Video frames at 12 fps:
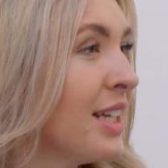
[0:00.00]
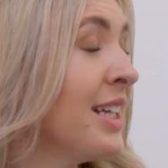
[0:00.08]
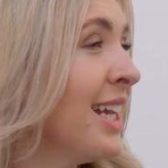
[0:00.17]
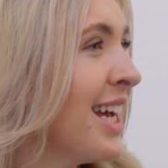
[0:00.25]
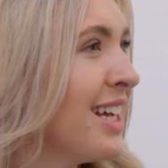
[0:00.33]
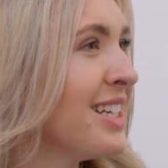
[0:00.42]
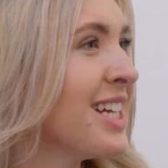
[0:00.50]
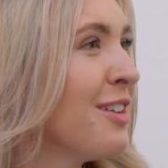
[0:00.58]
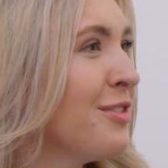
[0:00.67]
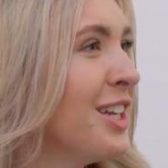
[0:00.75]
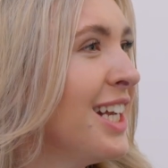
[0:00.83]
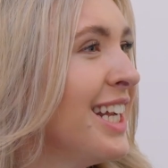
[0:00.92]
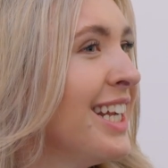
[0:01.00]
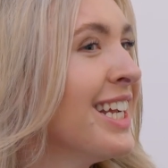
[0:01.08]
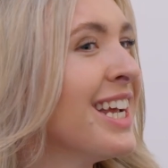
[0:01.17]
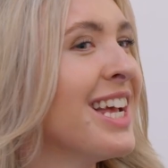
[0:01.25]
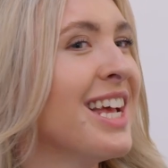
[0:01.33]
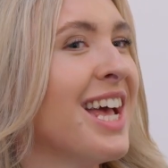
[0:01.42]
Yeah, definitely.
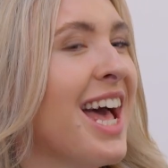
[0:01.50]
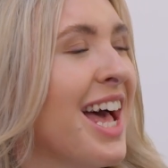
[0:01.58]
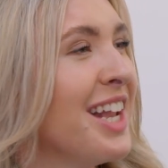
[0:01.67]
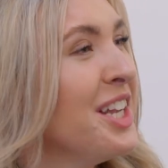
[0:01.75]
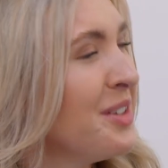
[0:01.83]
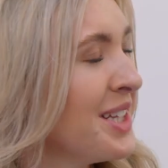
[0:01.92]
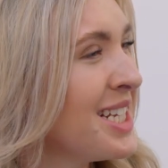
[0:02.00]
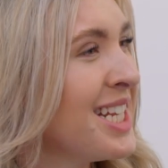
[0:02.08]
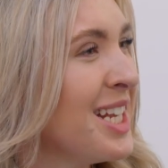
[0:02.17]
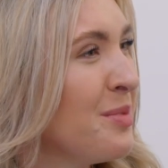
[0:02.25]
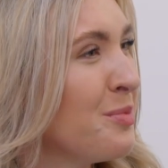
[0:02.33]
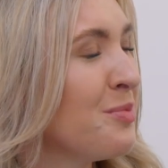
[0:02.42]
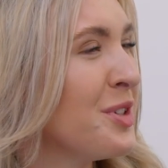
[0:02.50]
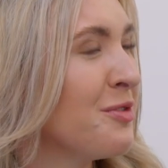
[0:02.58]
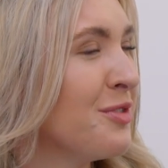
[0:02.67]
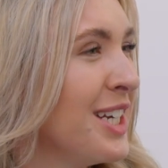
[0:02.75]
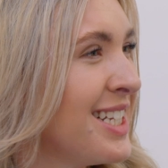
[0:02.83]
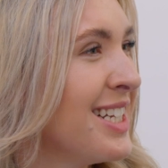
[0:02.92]
And you and the team
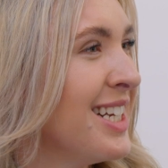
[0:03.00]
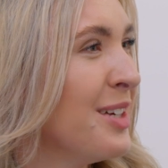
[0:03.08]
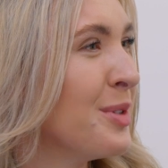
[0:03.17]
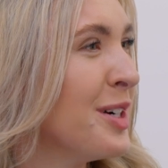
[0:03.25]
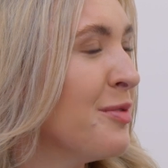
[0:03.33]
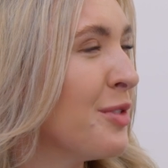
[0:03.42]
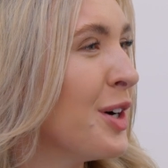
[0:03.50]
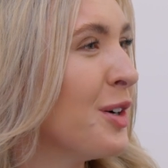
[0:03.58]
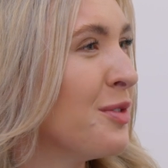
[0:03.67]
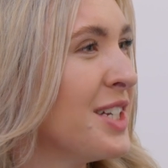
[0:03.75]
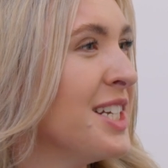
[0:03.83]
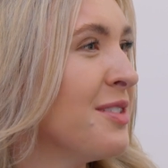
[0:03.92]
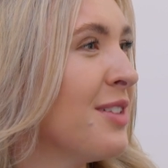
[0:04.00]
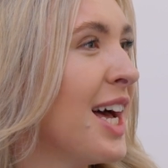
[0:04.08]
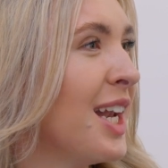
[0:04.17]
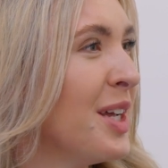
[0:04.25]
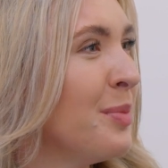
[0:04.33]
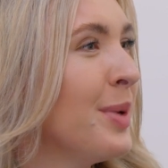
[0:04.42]
recently were involved in
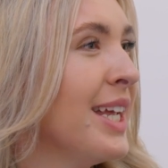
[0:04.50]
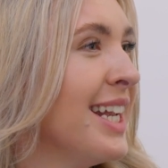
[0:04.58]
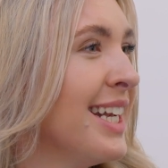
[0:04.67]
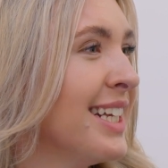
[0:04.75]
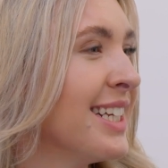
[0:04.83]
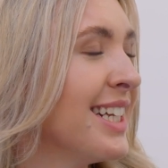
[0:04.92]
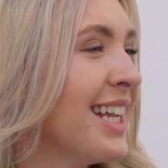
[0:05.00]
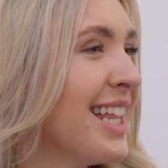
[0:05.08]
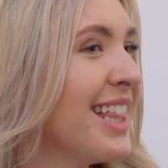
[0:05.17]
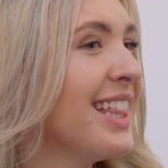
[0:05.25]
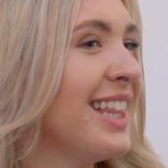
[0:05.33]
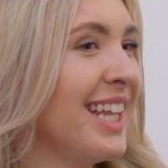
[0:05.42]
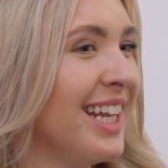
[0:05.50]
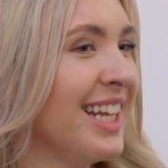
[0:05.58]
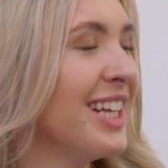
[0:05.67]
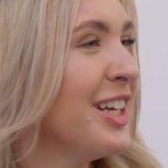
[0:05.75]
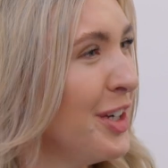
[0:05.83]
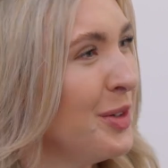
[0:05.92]
developing
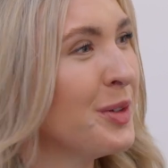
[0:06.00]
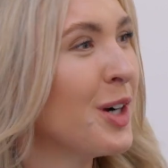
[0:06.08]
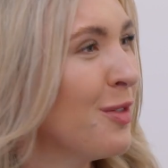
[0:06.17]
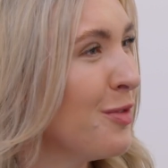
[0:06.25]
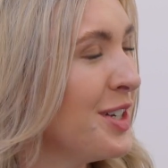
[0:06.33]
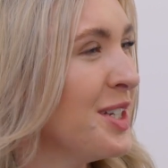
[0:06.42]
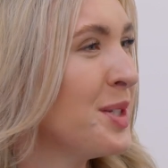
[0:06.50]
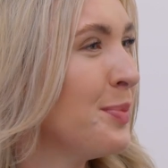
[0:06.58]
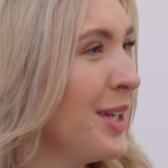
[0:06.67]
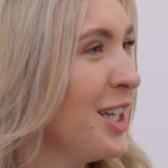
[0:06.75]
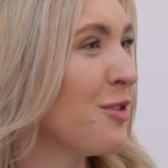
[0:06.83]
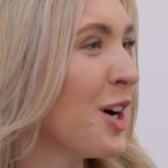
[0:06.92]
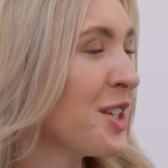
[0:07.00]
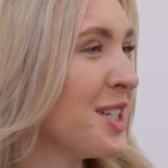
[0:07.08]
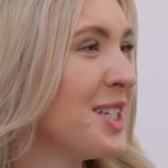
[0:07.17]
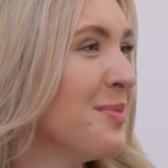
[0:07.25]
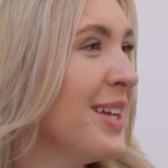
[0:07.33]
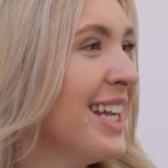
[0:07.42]
the new Confidence B
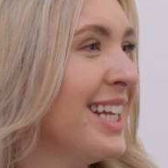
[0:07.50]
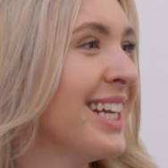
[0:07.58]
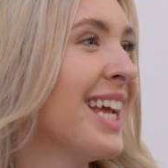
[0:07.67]
urostomy.